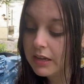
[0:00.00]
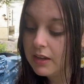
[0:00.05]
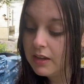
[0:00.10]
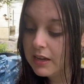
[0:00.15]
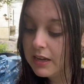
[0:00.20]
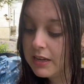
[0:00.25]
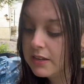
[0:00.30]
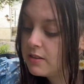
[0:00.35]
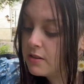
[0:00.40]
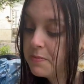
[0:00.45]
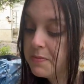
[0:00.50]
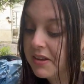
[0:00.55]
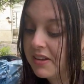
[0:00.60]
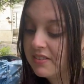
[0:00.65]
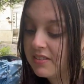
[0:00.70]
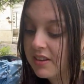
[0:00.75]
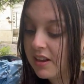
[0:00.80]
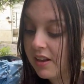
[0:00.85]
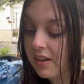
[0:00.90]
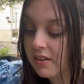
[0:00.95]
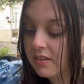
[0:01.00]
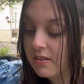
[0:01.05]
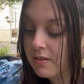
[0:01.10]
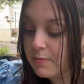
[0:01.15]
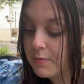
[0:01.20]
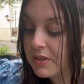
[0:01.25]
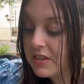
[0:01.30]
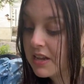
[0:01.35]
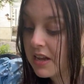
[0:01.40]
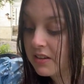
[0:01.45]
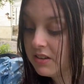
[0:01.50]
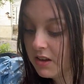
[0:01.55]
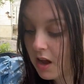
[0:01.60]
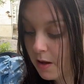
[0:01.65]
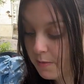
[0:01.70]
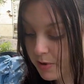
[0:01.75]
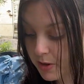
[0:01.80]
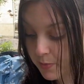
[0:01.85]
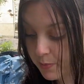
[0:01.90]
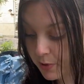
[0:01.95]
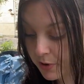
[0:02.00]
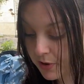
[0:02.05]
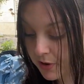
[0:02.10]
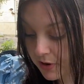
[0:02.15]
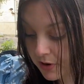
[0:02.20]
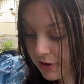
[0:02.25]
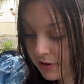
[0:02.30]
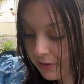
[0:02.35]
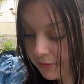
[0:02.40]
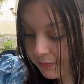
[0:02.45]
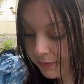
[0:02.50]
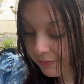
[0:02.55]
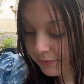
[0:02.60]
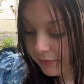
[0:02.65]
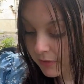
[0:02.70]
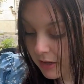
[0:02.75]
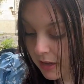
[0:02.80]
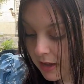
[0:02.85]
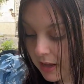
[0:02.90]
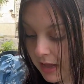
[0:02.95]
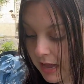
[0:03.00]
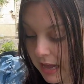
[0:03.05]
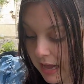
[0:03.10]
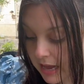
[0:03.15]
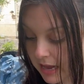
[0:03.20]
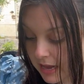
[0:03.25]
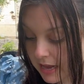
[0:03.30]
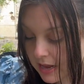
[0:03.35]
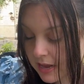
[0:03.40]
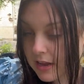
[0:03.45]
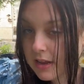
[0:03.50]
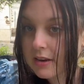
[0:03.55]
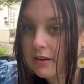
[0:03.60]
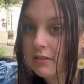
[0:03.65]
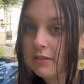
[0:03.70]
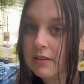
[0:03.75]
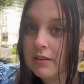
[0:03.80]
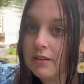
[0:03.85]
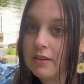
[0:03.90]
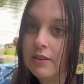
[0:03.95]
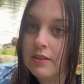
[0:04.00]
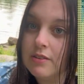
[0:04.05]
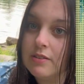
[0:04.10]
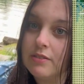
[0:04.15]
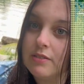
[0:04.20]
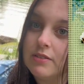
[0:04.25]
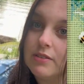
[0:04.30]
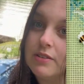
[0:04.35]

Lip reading: it's amazing. But that's Hummingbird. And oh,